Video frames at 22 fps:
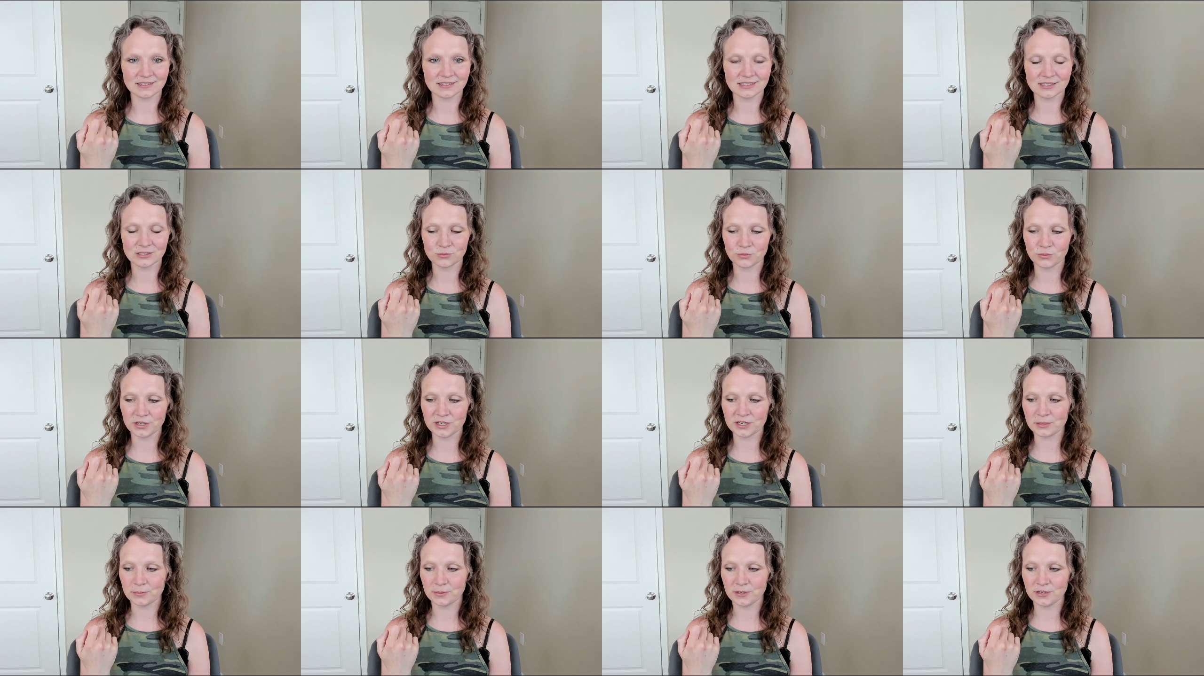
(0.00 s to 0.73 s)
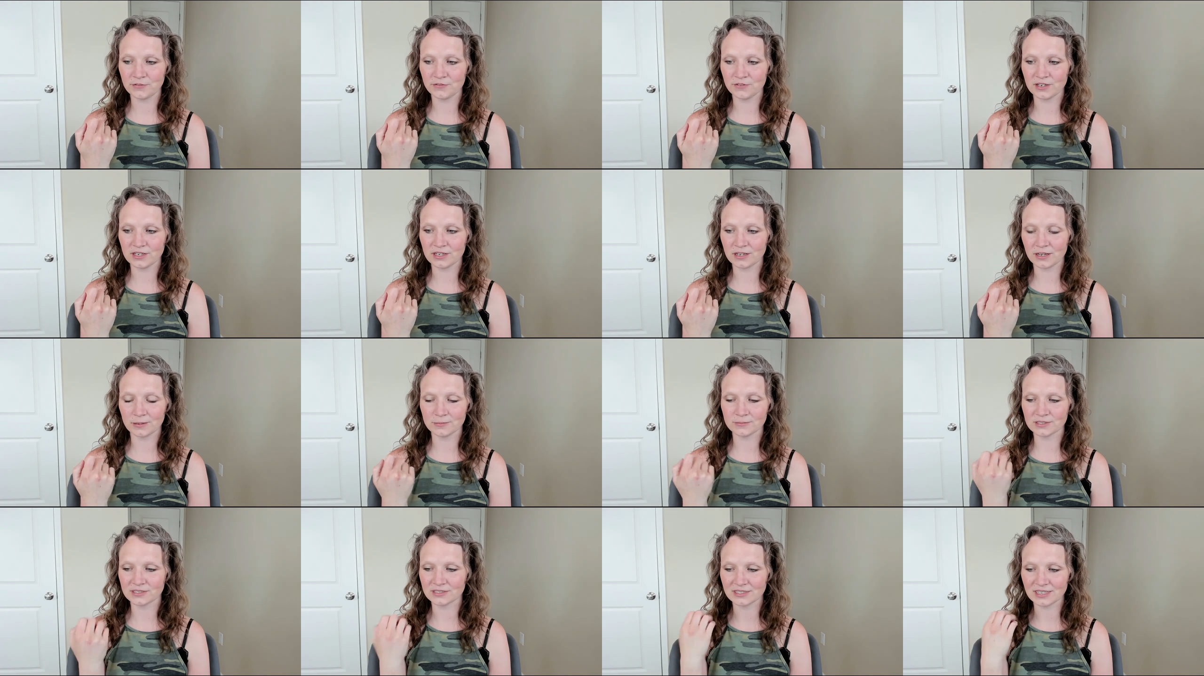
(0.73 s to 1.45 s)
This weird epiphany
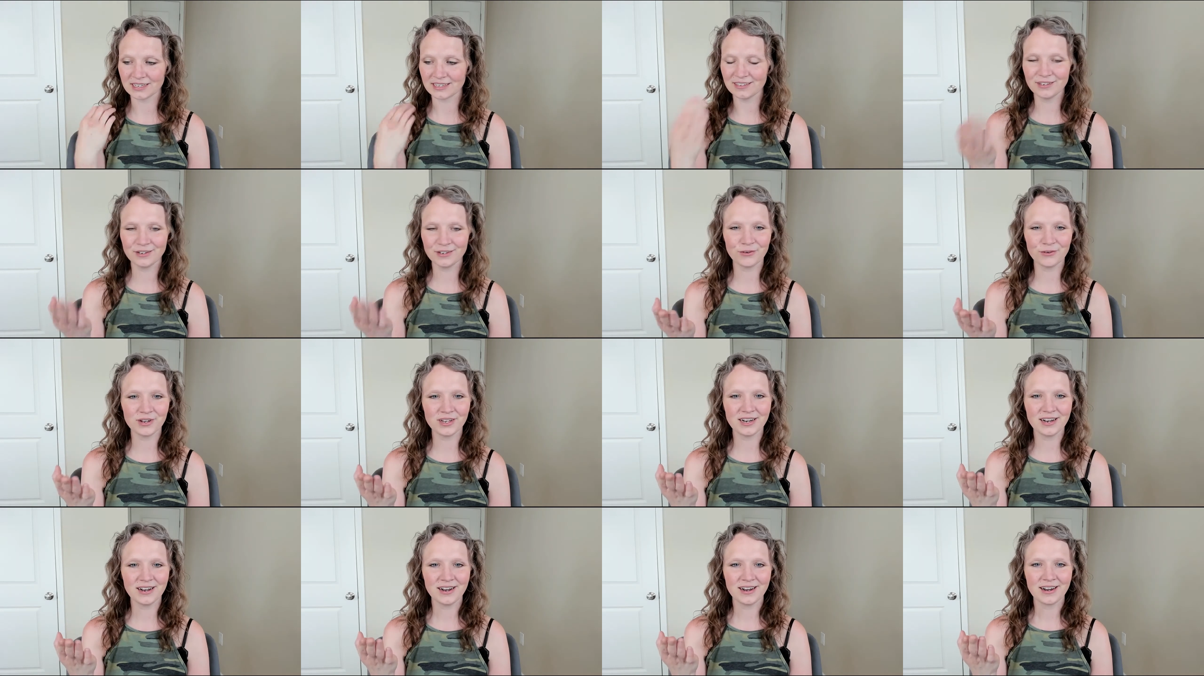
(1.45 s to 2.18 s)
comes, it's like, you know what?